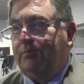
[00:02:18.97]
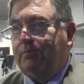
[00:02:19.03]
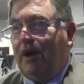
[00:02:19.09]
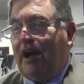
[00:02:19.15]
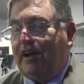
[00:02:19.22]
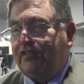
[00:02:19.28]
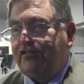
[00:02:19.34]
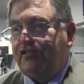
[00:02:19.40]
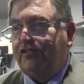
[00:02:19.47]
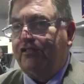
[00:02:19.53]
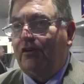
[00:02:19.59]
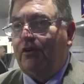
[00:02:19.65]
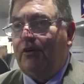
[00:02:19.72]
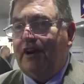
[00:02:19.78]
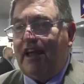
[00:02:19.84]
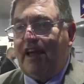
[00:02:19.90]
practices
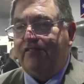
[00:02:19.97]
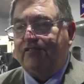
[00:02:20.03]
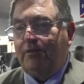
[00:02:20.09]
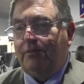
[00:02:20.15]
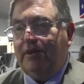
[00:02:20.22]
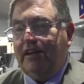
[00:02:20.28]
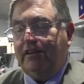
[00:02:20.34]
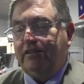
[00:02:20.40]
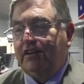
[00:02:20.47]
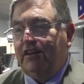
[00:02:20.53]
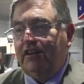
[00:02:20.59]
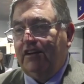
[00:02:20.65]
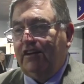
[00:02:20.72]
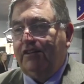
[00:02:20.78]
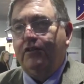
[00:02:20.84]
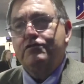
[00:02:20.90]
are going to have to meet,
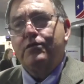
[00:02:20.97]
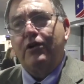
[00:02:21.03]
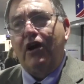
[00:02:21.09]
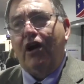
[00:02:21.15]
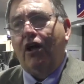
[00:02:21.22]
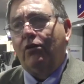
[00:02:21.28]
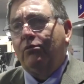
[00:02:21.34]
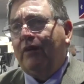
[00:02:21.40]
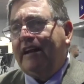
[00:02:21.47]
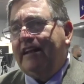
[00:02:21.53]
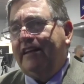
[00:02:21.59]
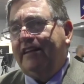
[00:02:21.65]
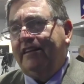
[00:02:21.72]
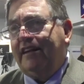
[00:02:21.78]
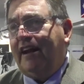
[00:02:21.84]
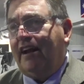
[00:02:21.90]
those were
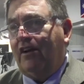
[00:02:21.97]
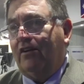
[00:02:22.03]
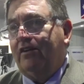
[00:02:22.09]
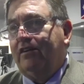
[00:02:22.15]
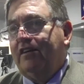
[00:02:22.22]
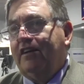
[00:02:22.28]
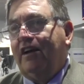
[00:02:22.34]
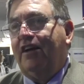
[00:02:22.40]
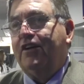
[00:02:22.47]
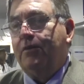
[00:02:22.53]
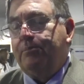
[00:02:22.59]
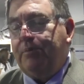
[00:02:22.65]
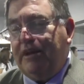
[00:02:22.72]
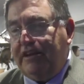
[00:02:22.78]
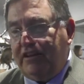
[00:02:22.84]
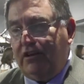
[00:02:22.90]
already there under
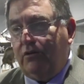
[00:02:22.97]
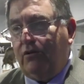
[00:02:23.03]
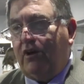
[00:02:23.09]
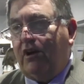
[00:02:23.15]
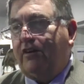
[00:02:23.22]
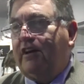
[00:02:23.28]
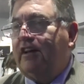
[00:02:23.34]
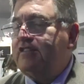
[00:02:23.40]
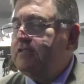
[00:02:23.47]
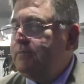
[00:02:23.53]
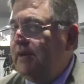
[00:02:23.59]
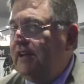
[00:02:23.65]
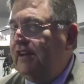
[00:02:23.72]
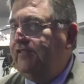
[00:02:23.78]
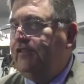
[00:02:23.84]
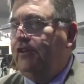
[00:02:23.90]
PQRS,
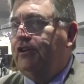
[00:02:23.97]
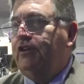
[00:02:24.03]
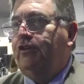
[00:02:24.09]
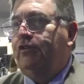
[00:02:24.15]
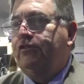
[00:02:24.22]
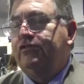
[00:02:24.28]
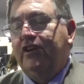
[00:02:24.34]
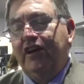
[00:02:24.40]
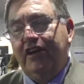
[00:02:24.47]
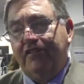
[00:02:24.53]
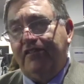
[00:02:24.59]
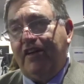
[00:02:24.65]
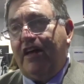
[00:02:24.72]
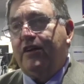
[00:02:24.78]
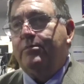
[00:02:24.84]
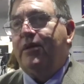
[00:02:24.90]
meaningful use,
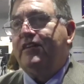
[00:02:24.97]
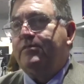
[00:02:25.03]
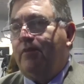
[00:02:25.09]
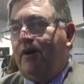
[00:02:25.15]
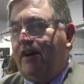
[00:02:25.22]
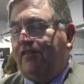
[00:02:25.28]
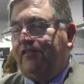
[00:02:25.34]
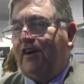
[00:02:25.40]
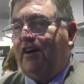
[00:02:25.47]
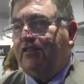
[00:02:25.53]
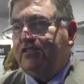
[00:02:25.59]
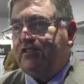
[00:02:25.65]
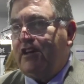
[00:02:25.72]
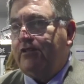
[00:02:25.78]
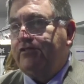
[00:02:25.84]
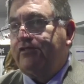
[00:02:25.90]
value-based modifier,
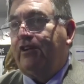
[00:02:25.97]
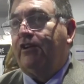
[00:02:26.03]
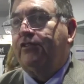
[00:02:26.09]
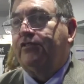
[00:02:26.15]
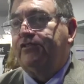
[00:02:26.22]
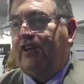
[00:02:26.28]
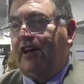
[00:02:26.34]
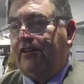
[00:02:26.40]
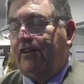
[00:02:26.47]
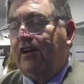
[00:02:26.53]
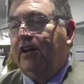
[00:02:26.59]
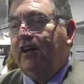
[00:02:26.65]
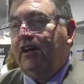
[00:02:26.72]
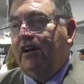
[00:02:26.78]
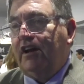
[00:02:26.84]
et cetera, et cetera, et cetera.